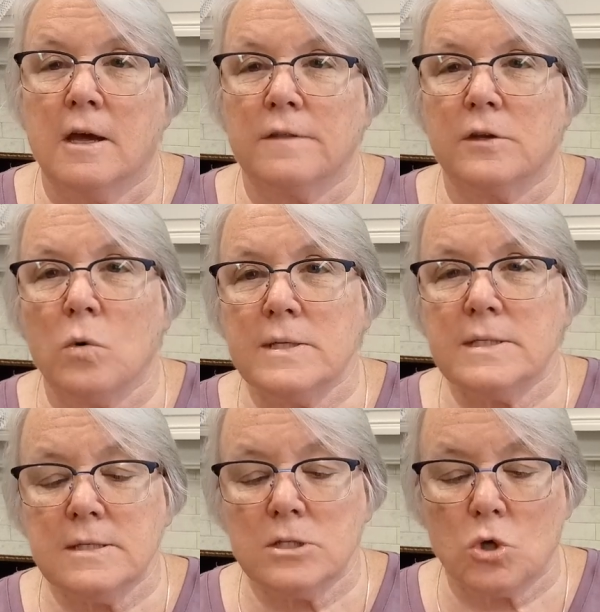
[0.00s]
The
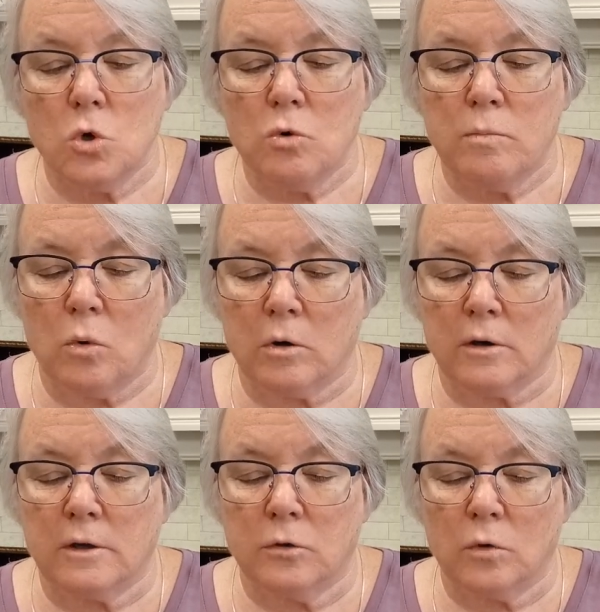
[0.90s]
Quincy School
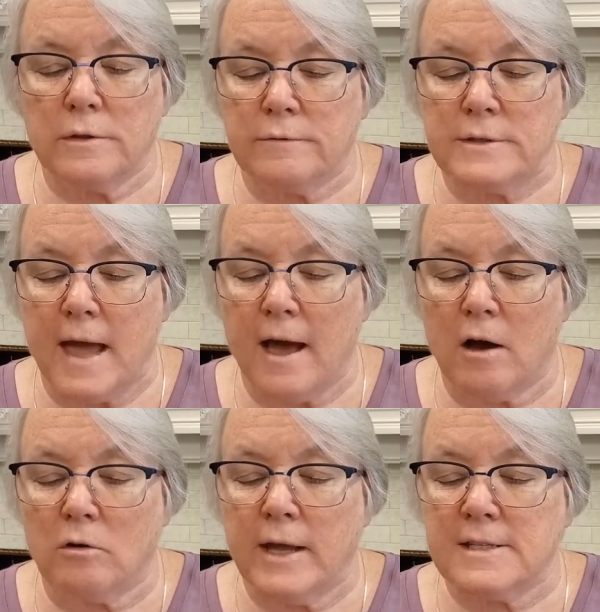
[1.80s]
Board, north of
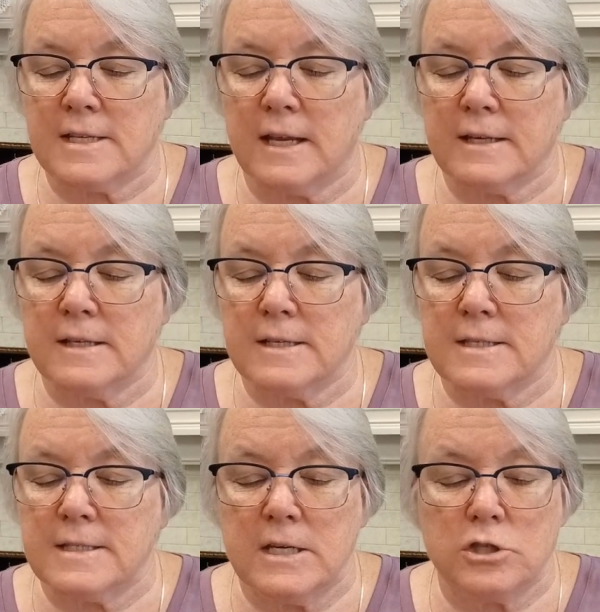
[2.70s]
town, had selected its
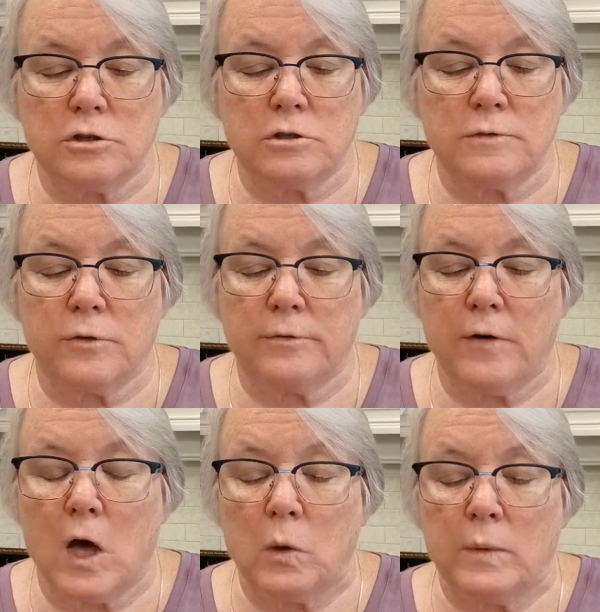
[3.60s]
teachers for the
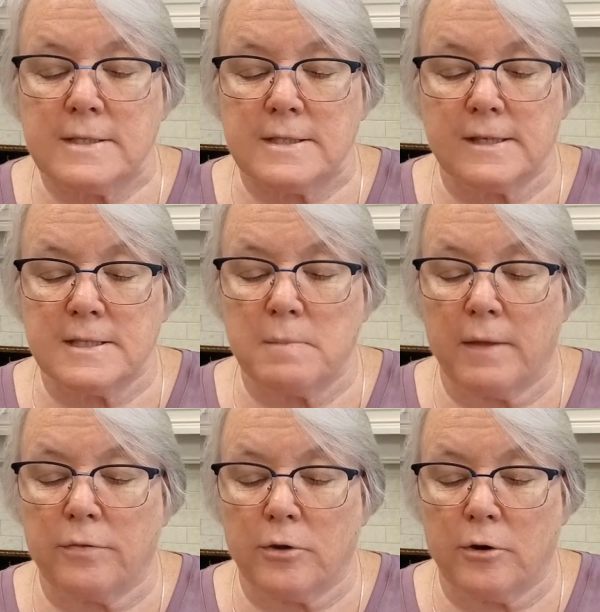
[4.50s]
following 6-month
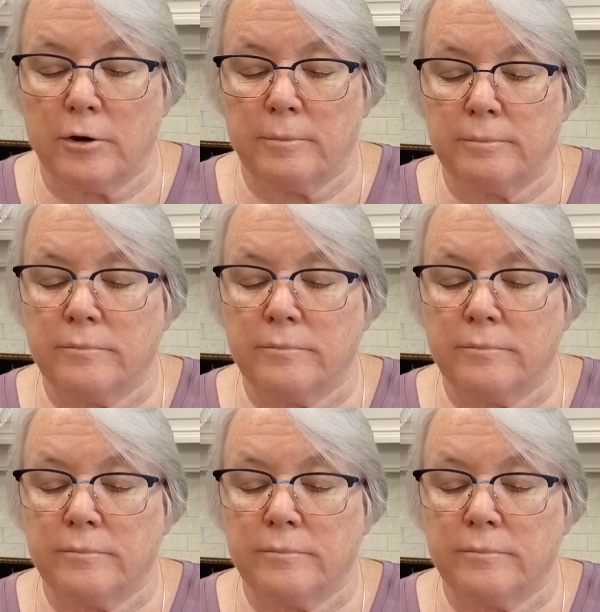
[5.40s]
term.